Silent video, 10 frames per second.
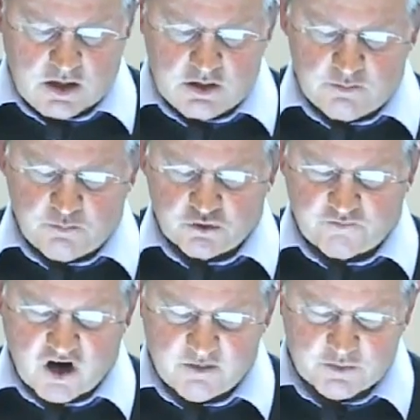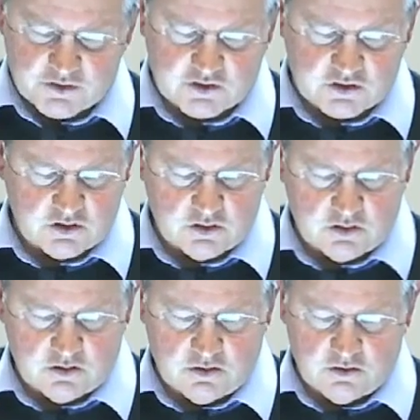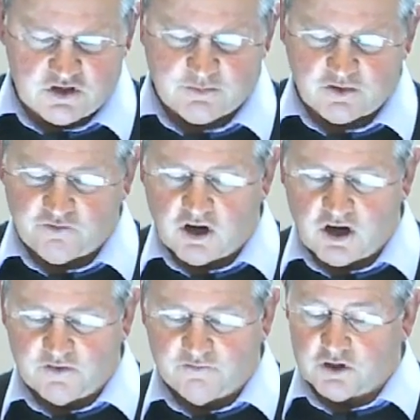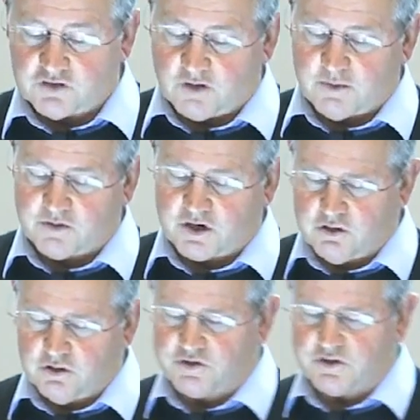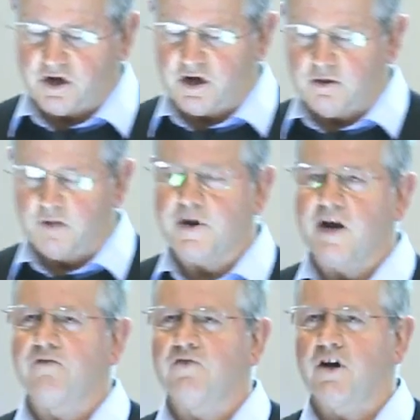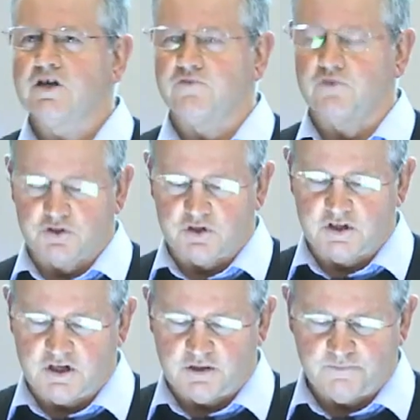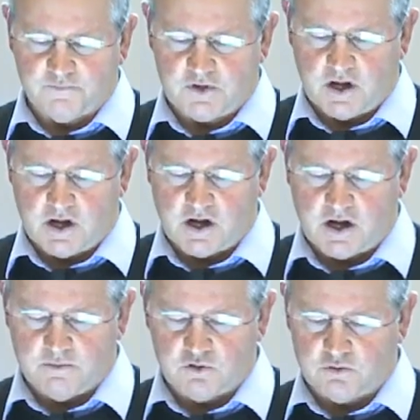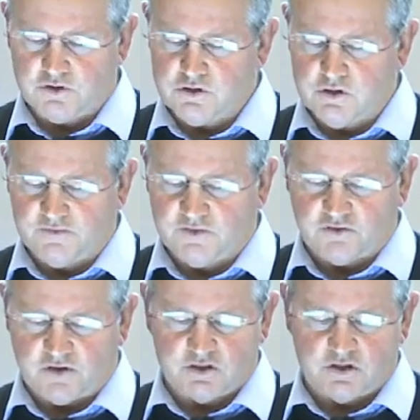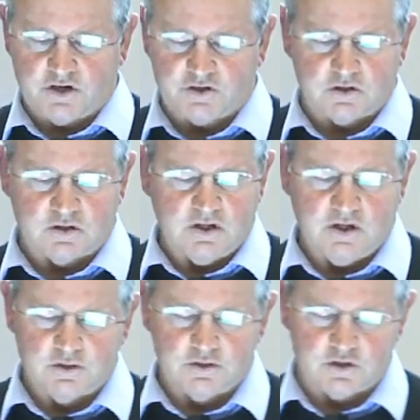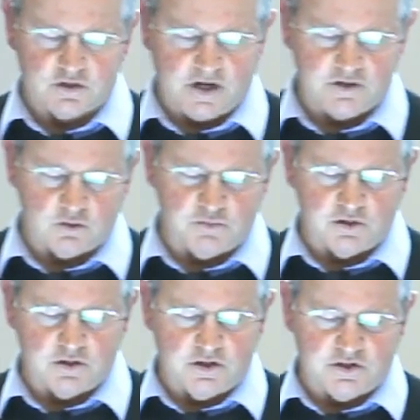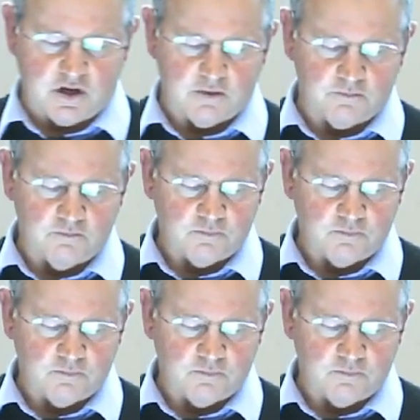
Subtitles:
In the book of Romans, chapter 5 and verse 5, I'm going to use a paraphrased version here, called the New Living Translation. Just states it a bit easier.